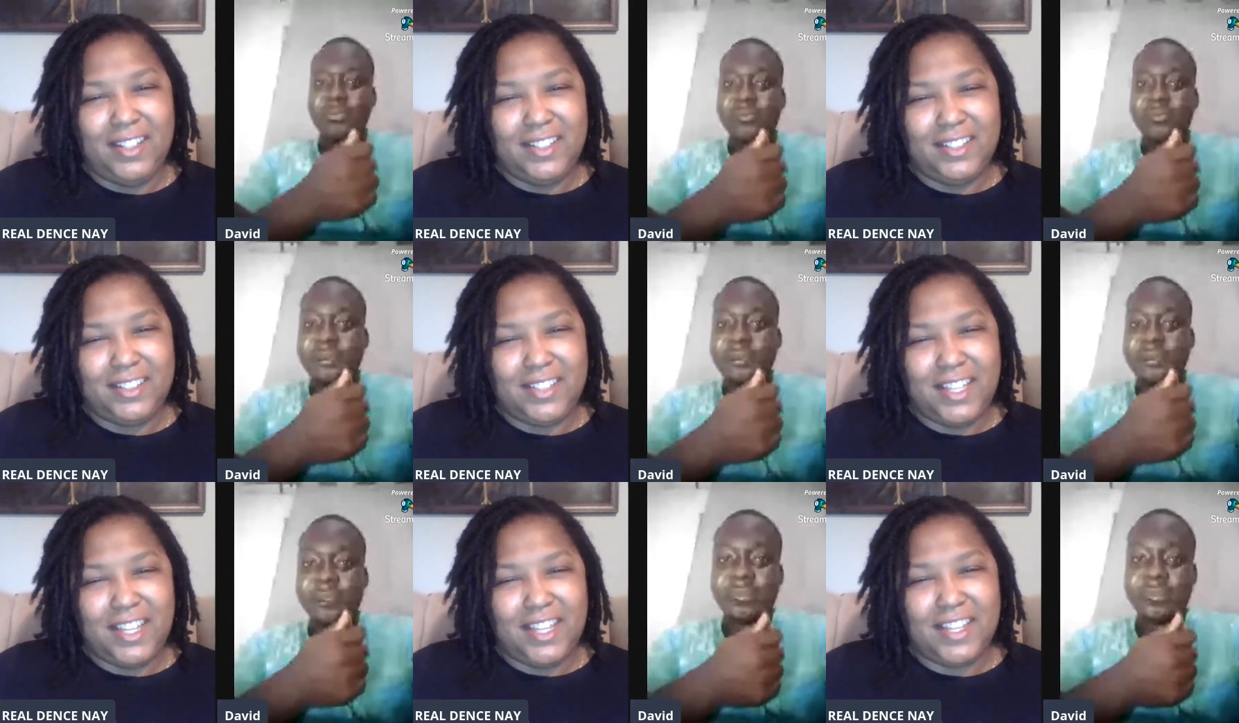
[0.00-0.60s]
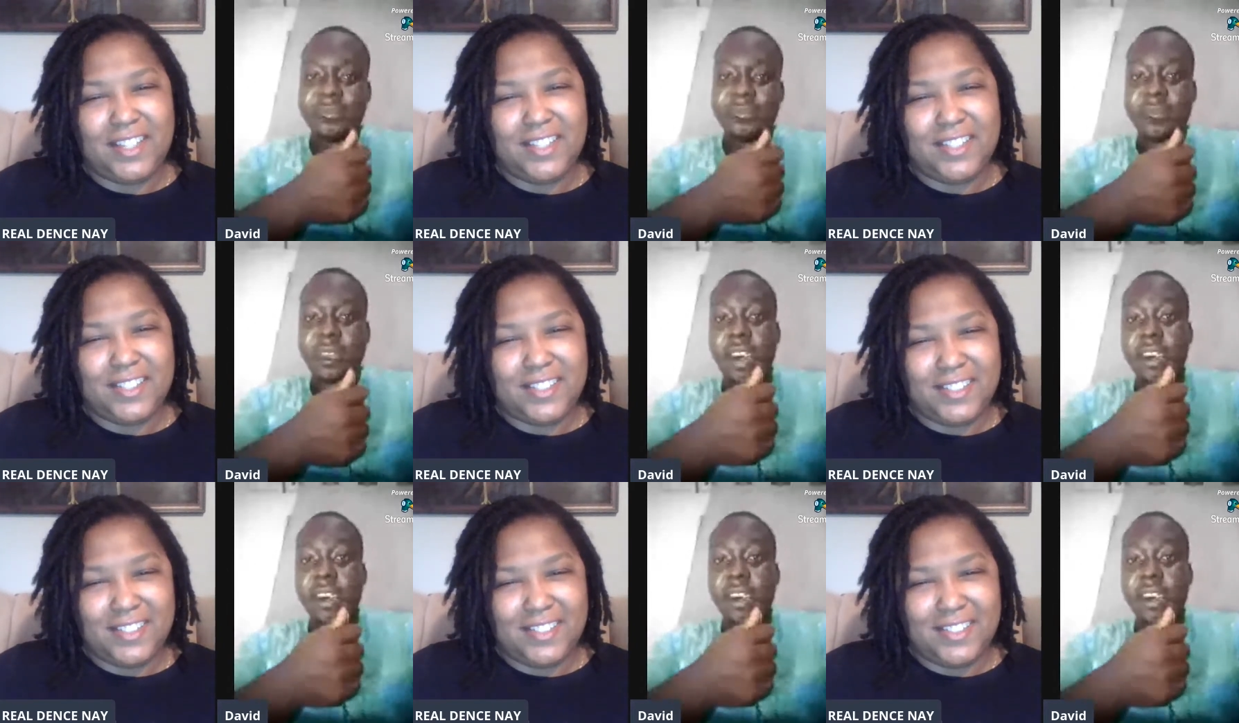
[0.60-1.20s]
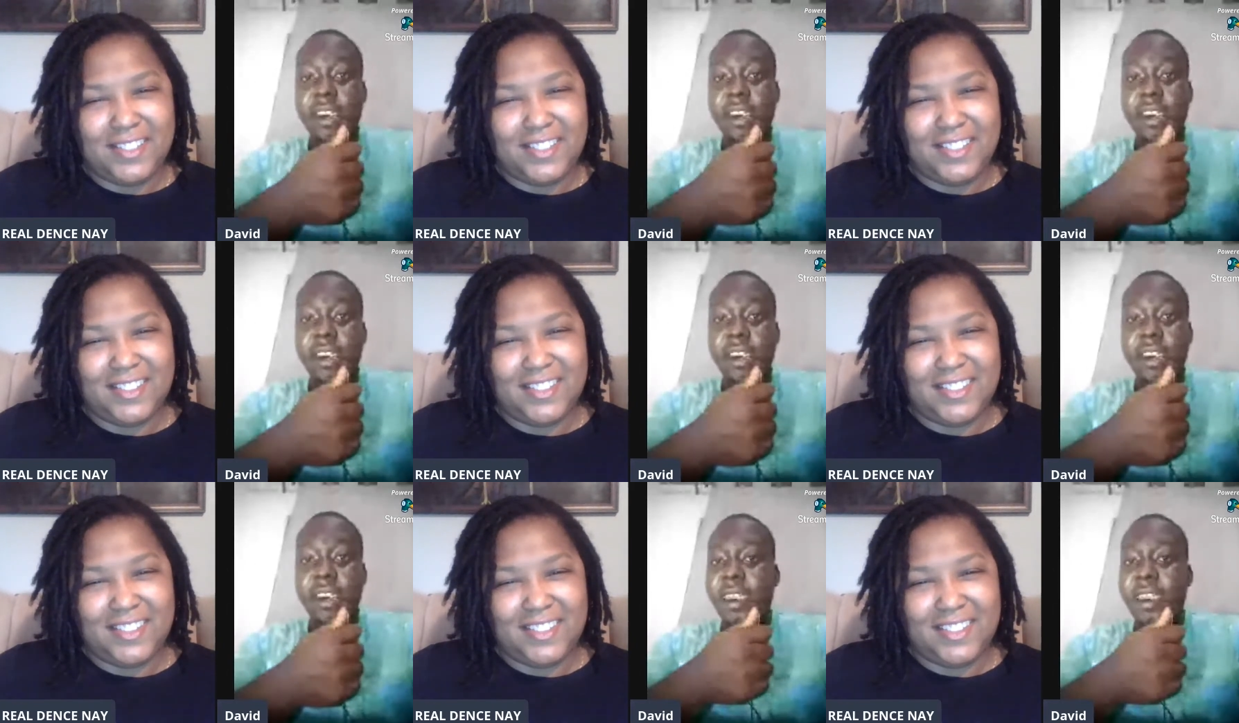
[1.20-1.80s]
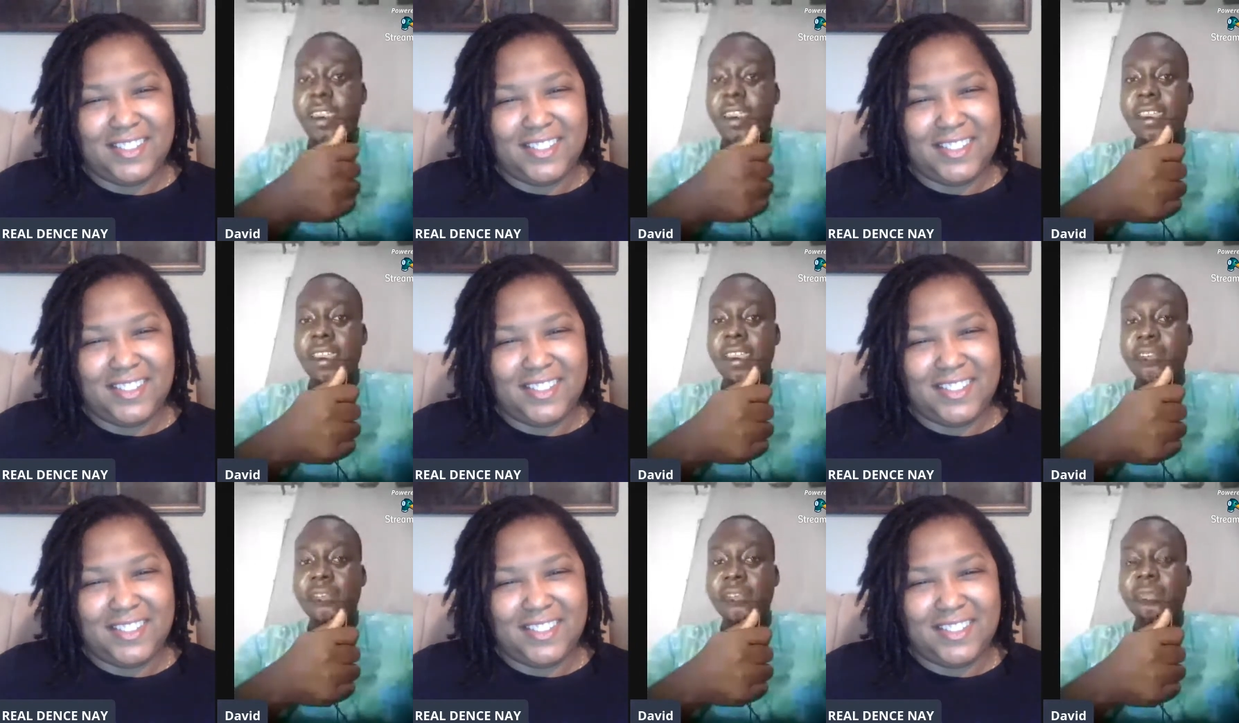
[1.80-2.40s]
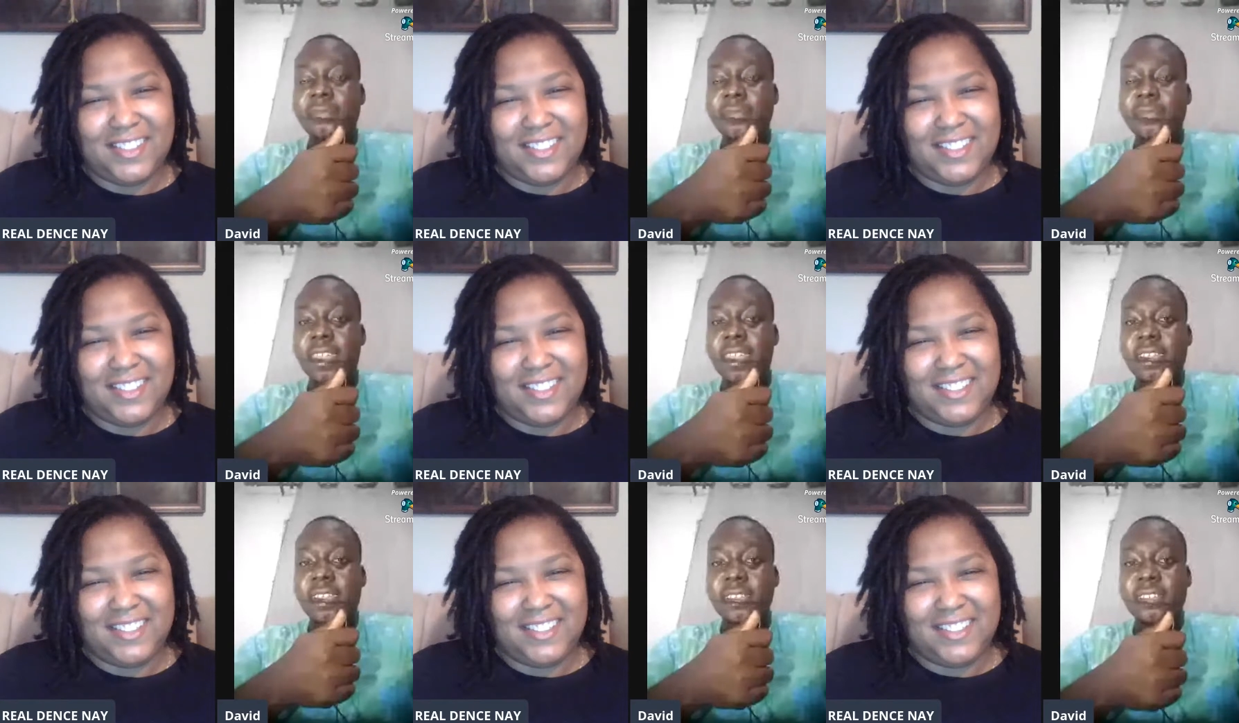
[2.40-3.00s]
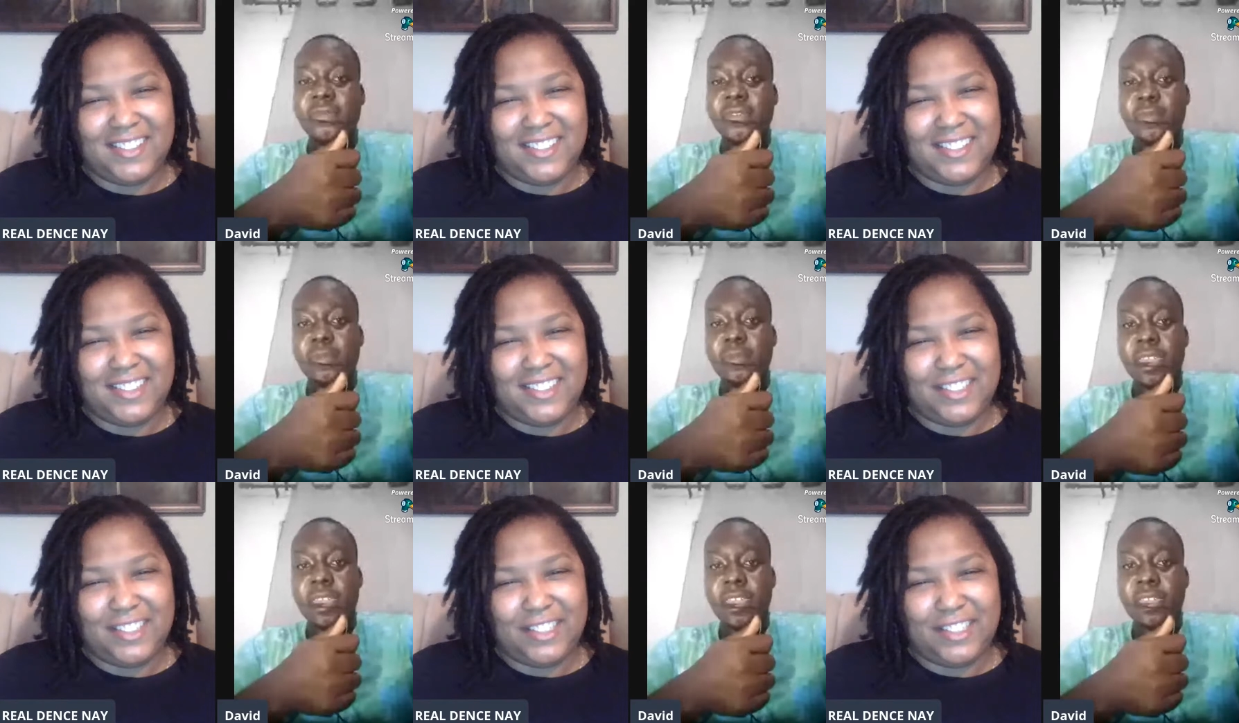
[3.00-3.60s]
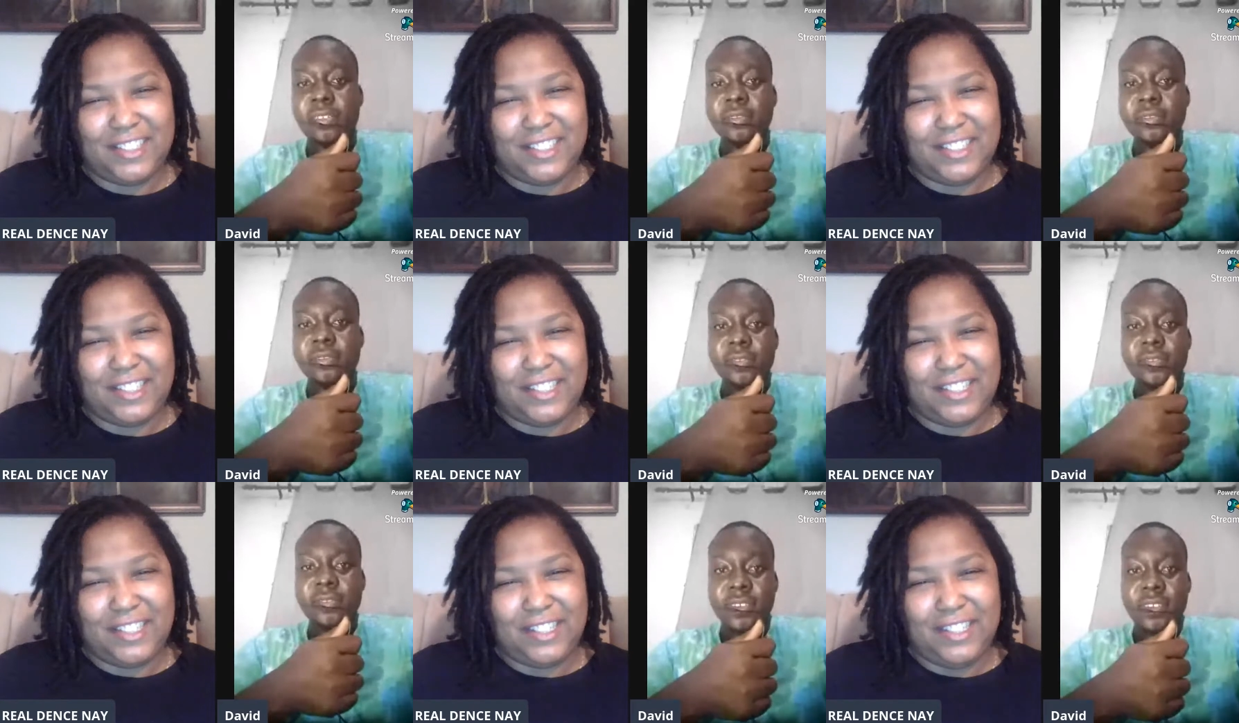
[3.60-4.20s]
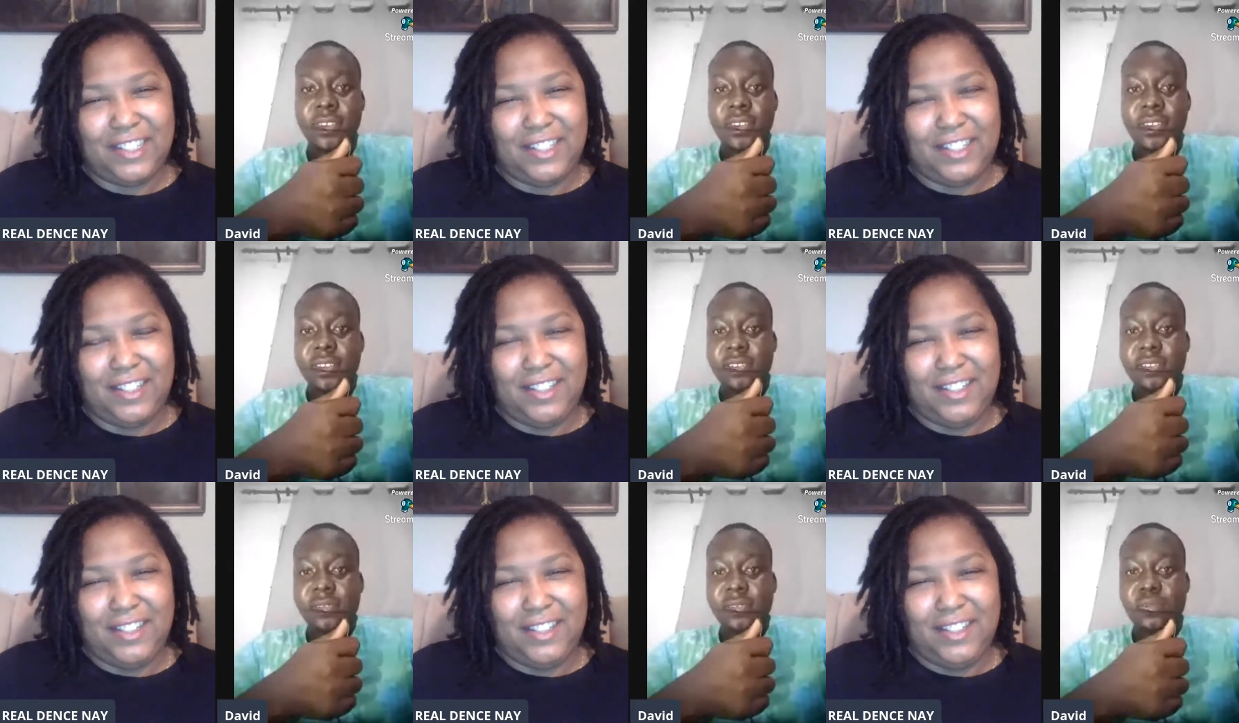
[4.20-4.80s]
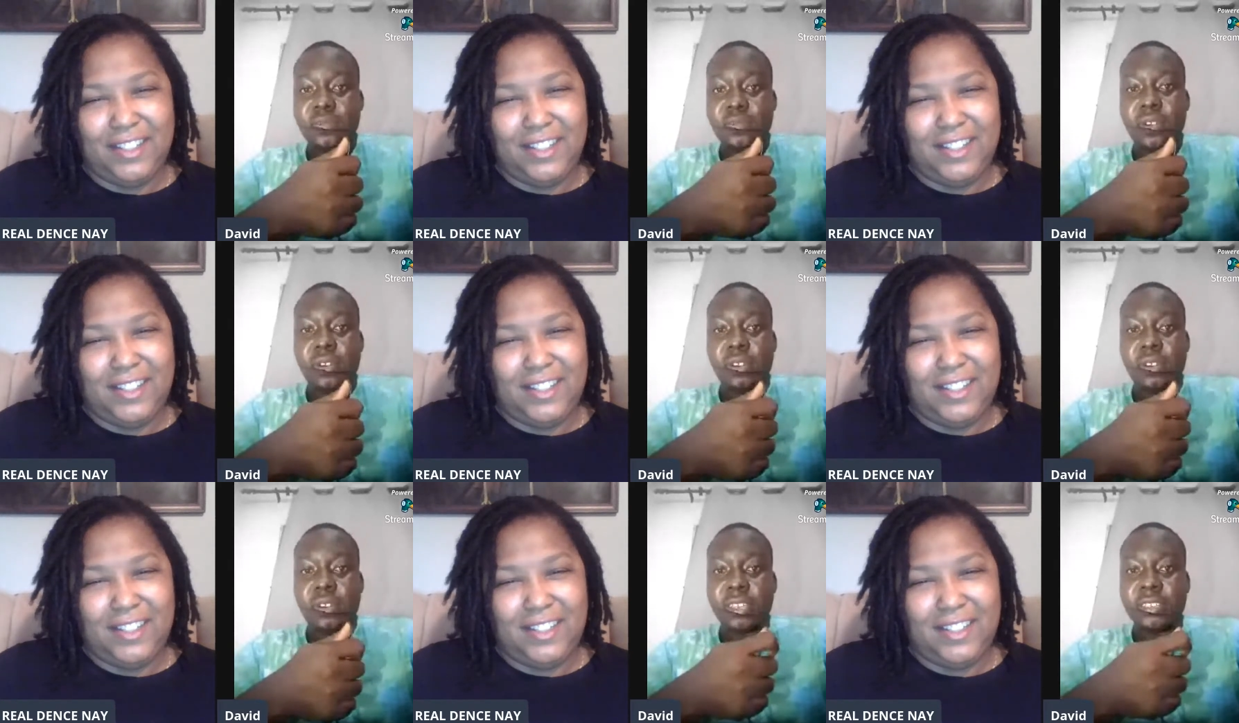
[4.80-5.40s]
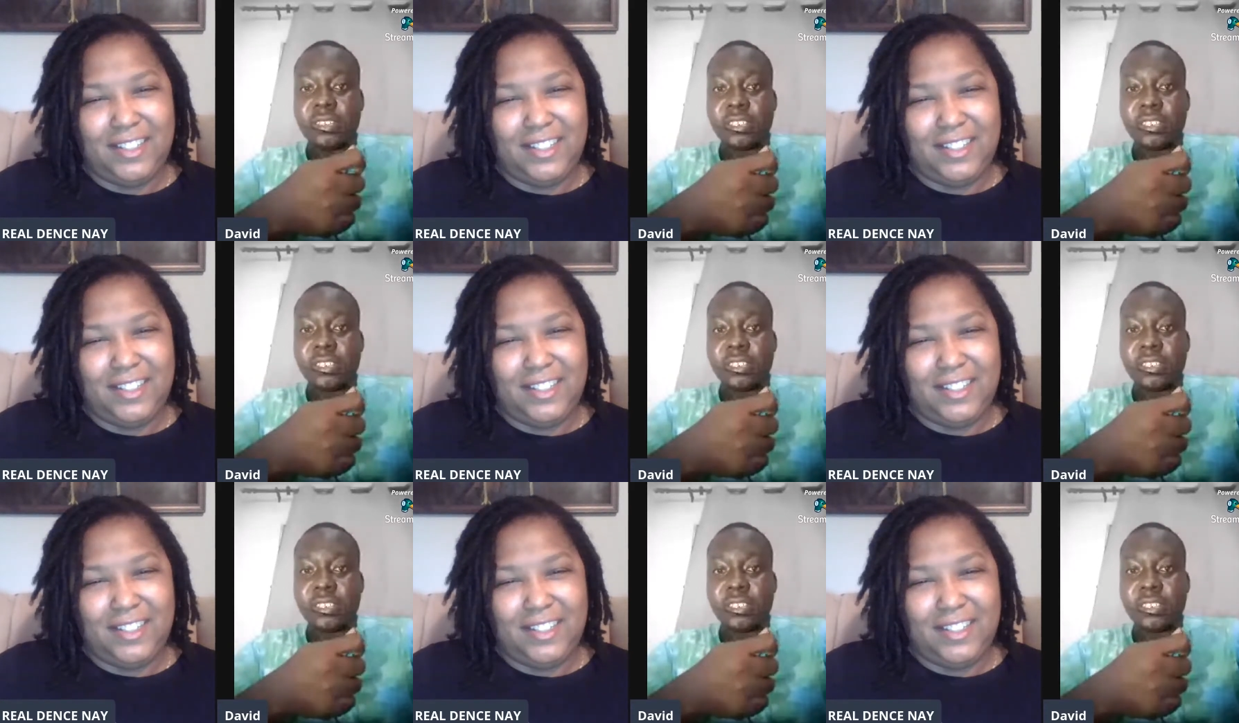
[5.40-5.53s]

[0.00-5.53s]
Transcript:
Speaker 1: Yeah. I guess it's from my end. Yeah, I guess it's from my end. Poor connection.